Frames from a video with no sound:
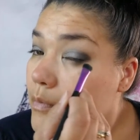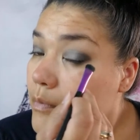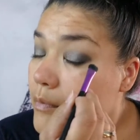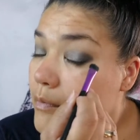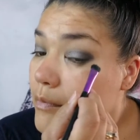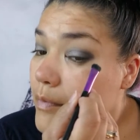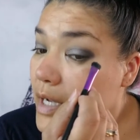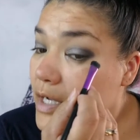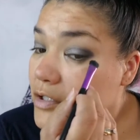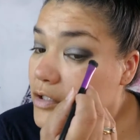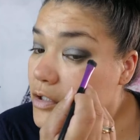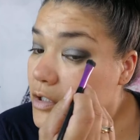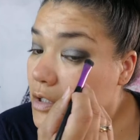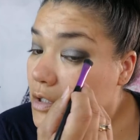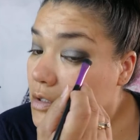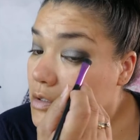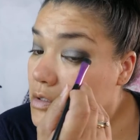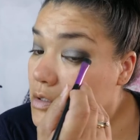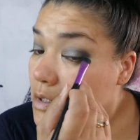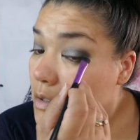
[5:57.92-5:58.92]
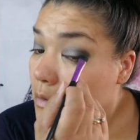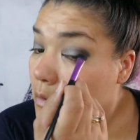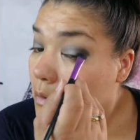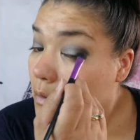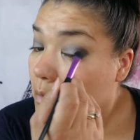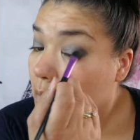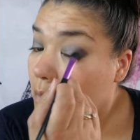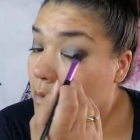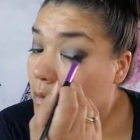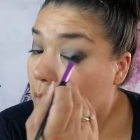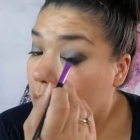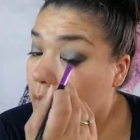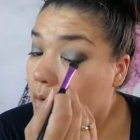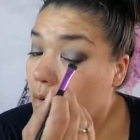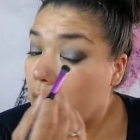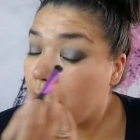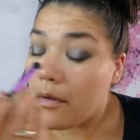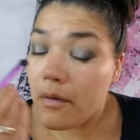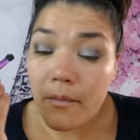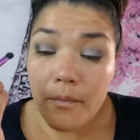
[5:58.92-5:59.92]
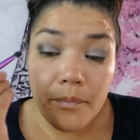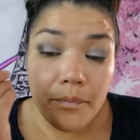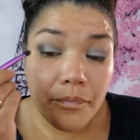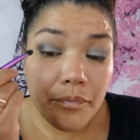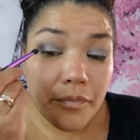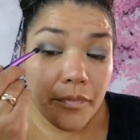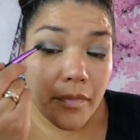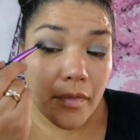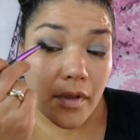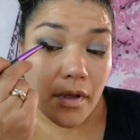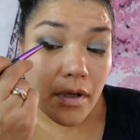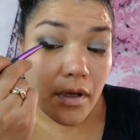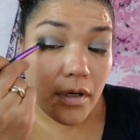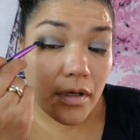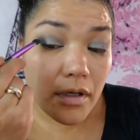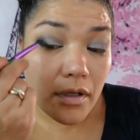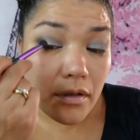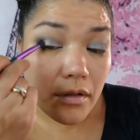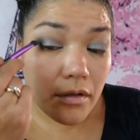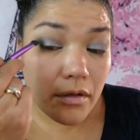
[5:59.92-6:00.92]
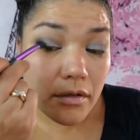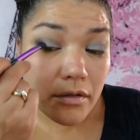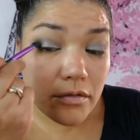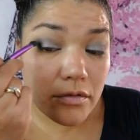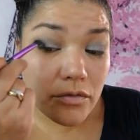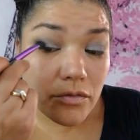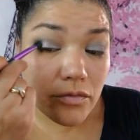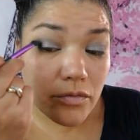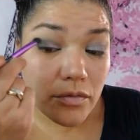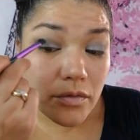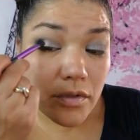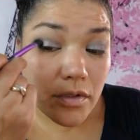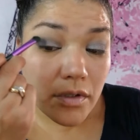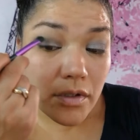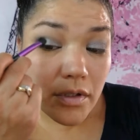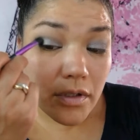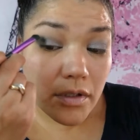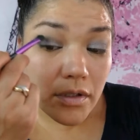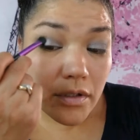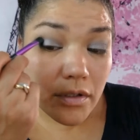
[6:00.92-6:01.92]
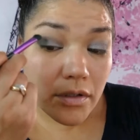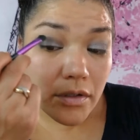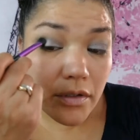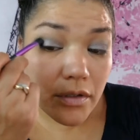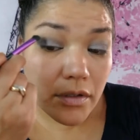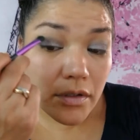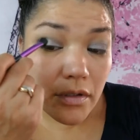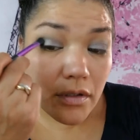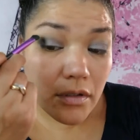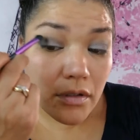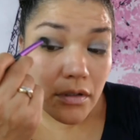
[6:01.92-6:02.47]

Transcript: meshing, so, and it looks really good.